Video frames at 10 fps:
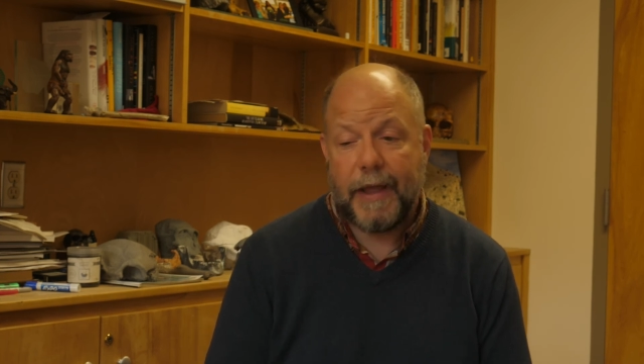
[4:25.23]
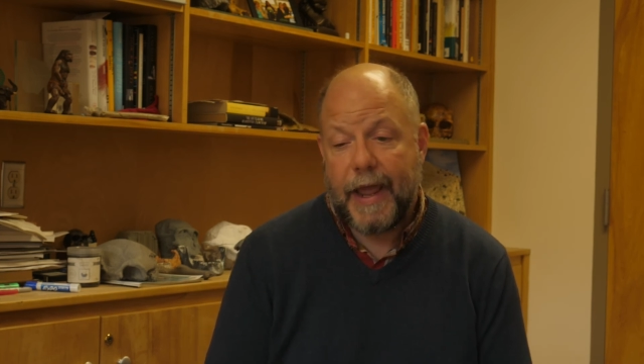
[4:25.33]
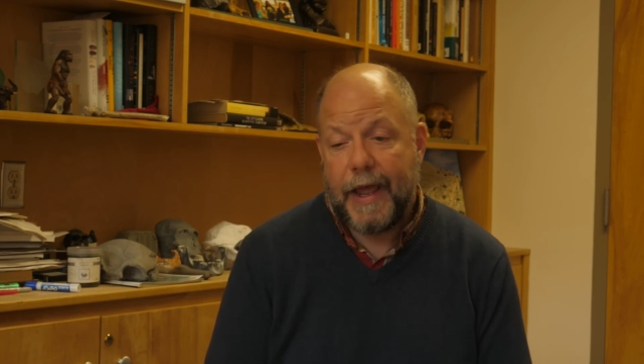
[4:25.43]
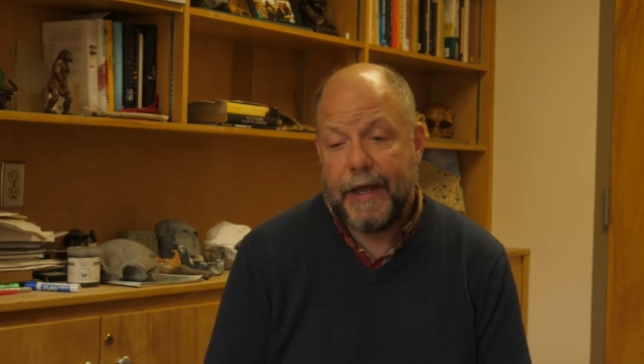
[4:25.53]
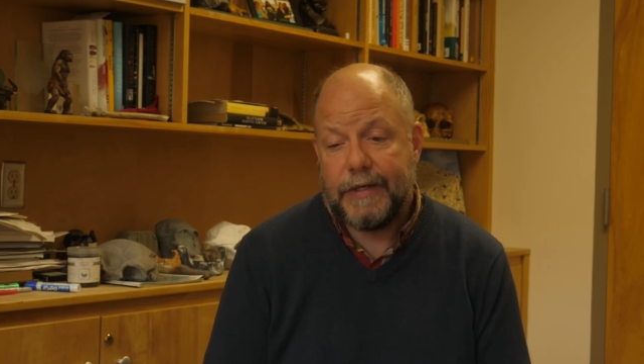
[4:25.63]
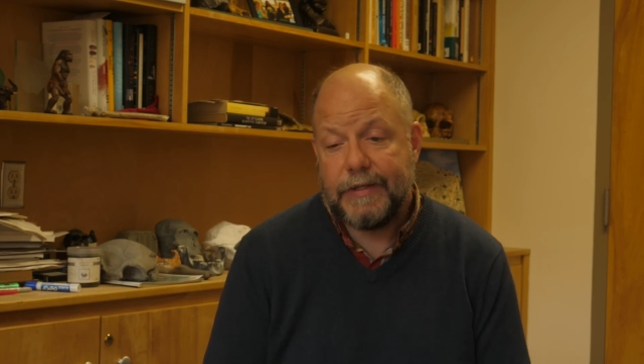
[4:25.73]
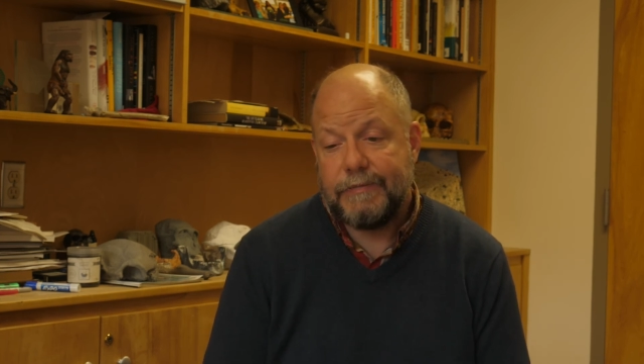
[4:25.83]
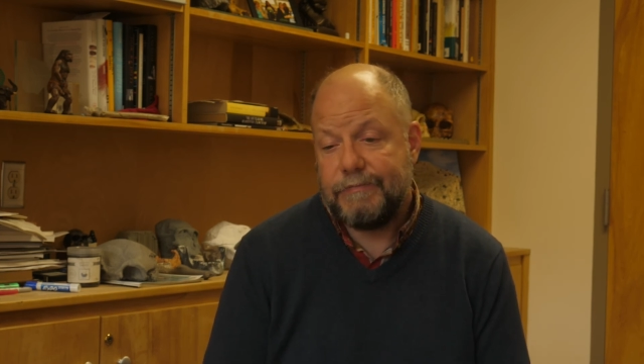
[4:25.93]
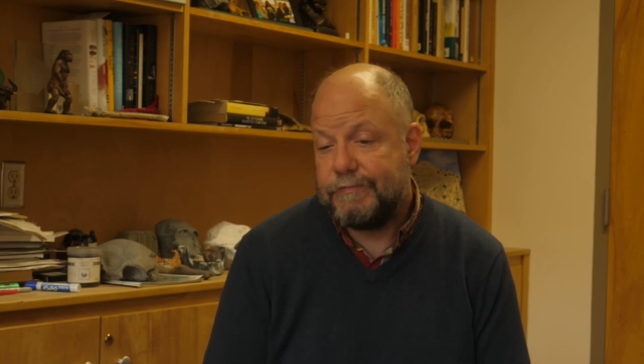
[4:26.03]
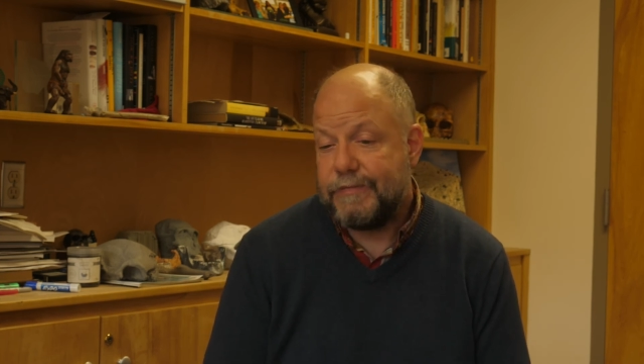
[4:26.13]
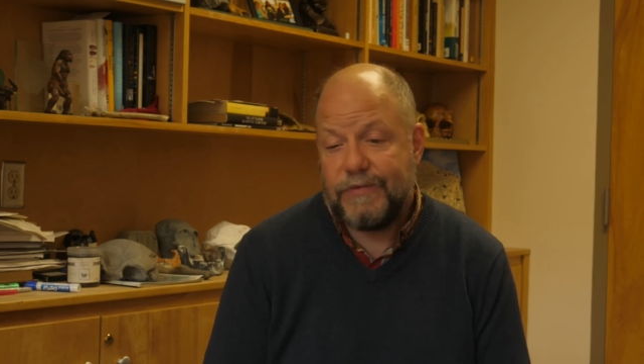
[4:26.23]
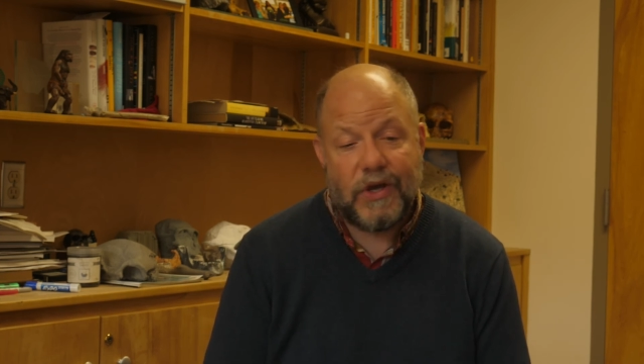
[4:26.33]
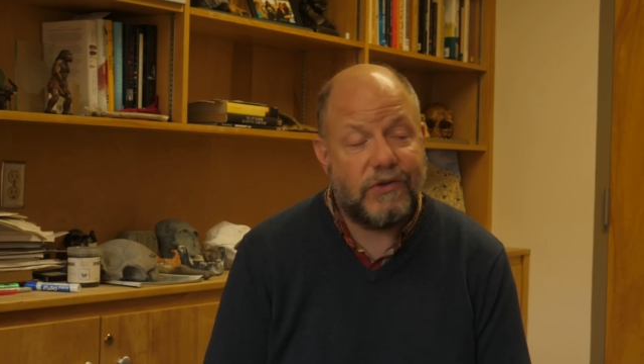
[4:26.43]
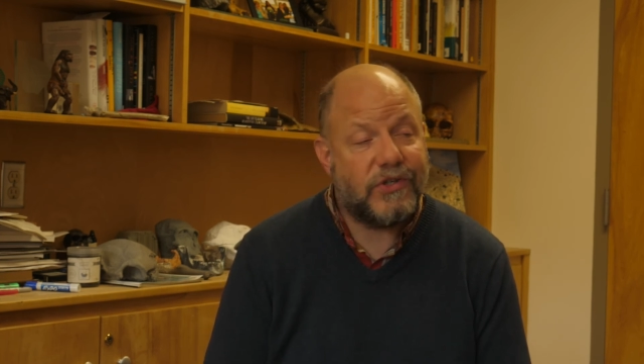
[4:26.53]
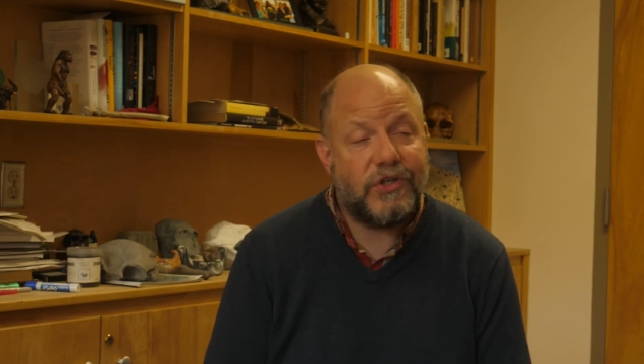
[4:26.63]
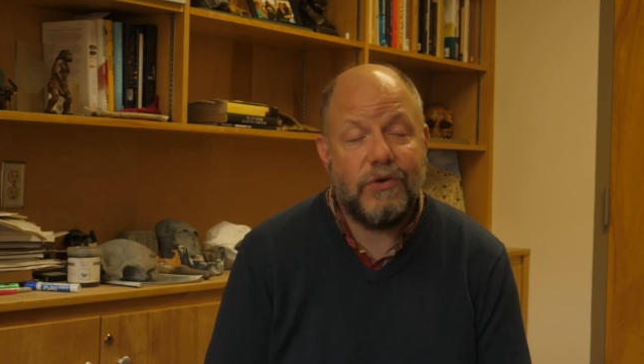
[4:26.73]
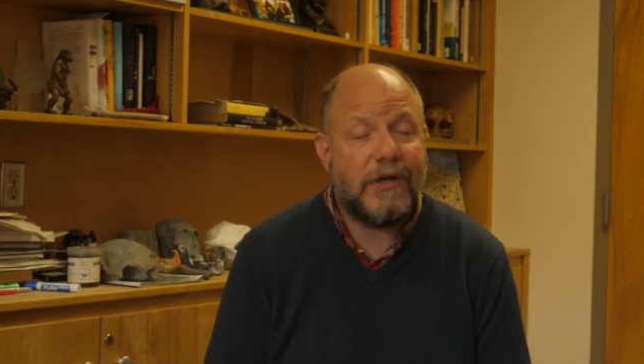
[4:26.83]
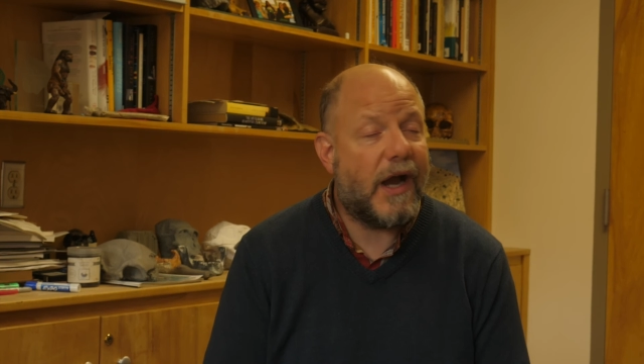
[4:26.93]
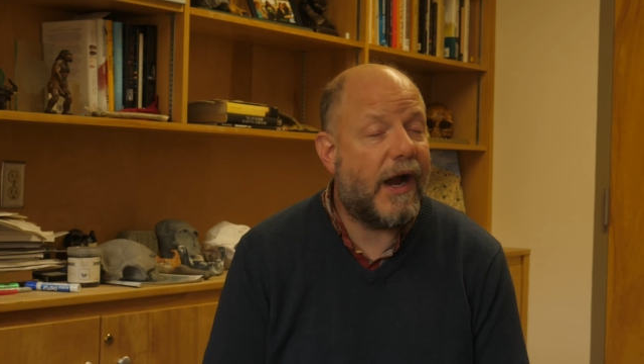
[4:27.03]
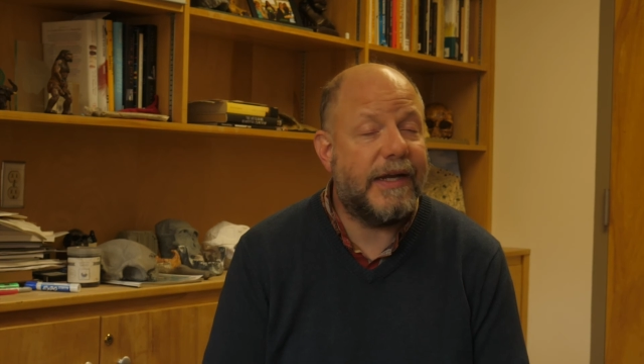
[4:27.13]
And those two
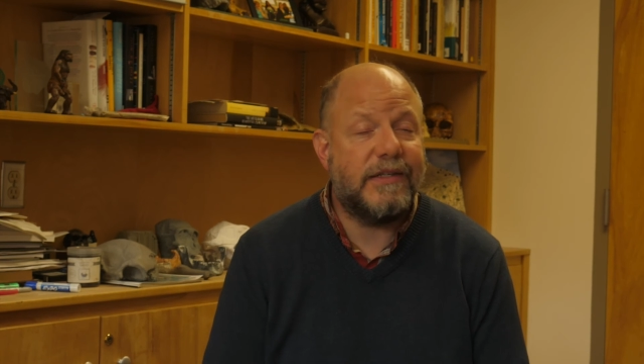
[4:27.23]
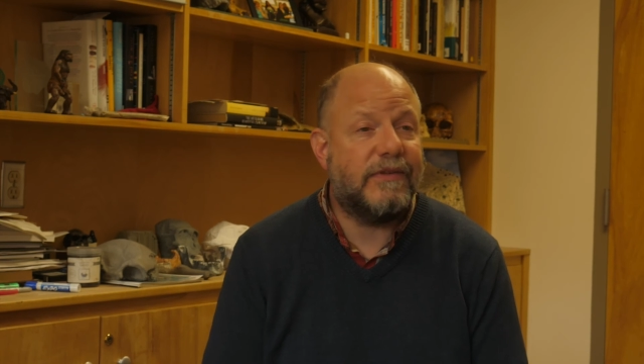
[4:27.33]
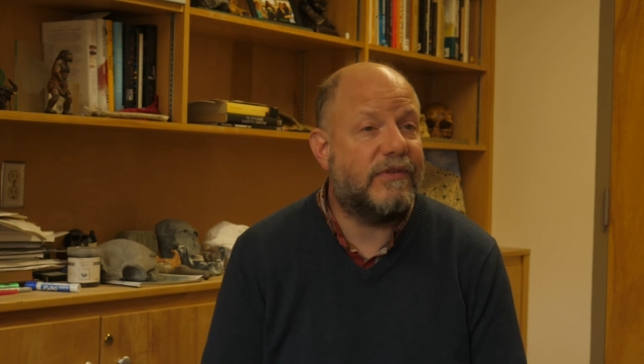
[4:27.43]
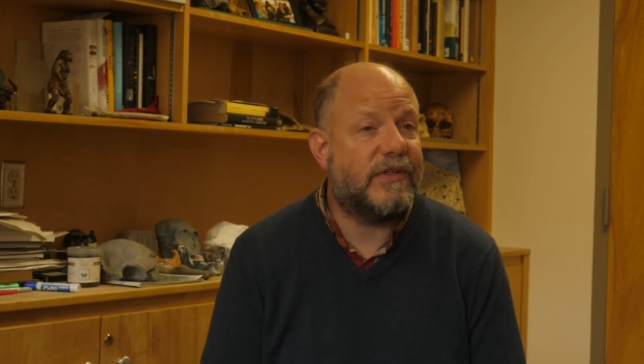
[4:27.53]
kinds of